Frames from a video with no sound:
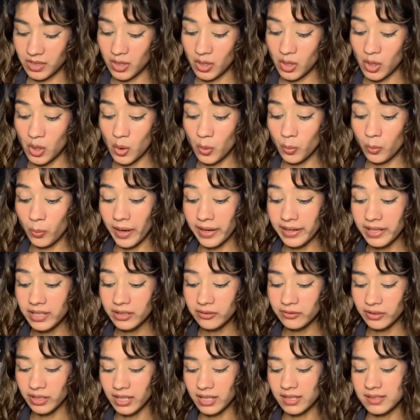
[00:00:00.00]
Wedding
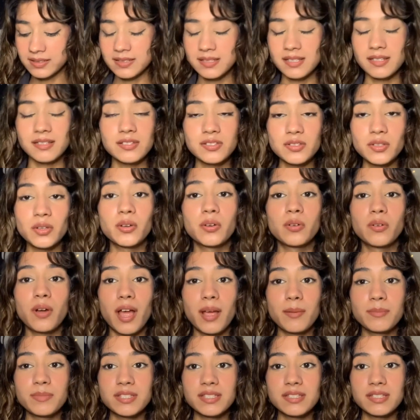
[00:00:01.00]
rings. So
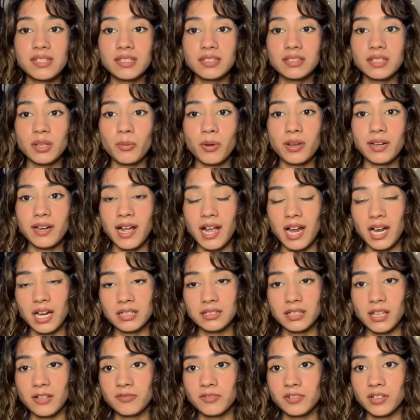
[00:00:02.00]
I'm seeing they want a higher
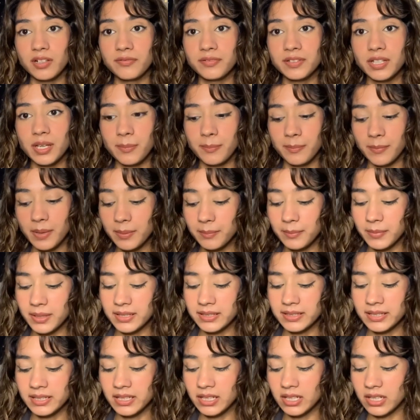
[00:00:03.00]
level of
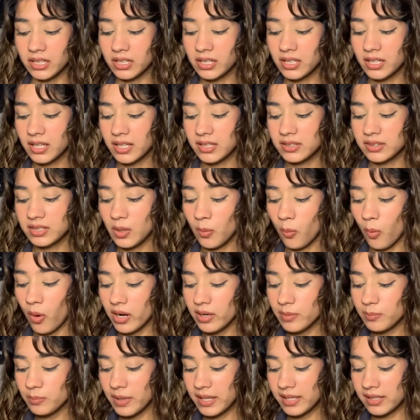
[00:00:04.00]
commitment here. They
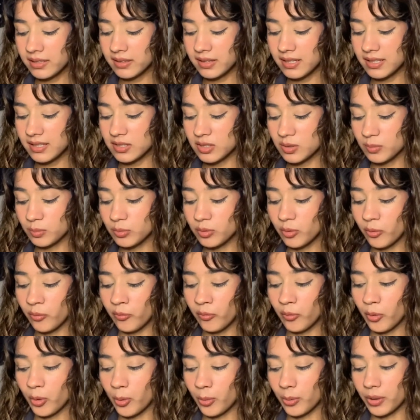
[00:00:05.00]
want to make things move
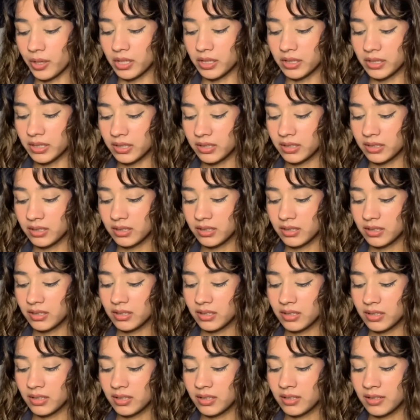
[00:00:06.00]
forward.
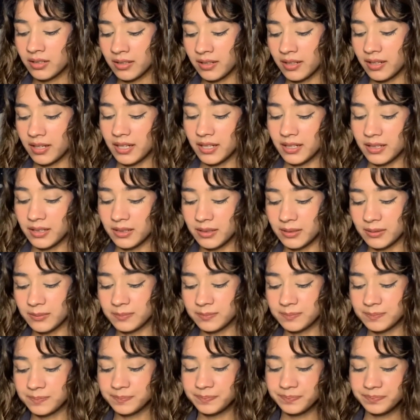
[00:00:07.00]

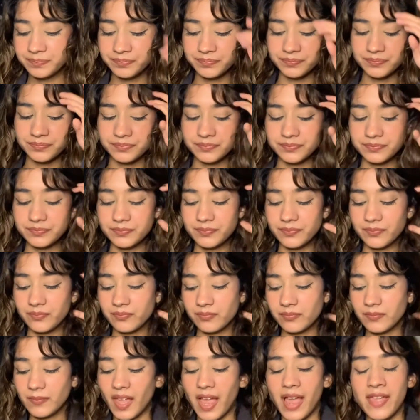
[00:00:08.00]

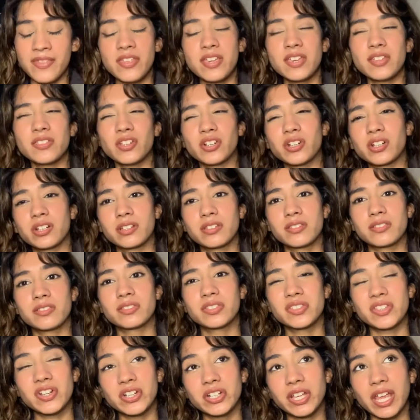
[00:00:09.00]
I think
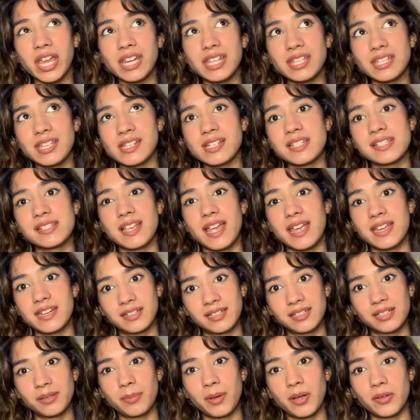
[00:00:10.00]
they're getting
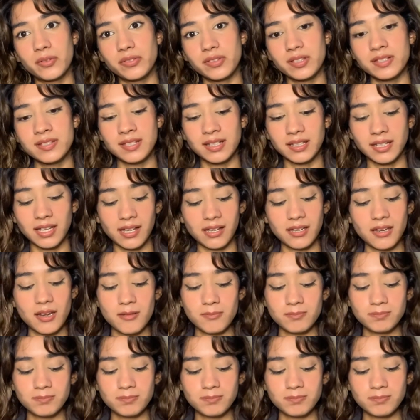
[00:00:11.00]
excited about this again.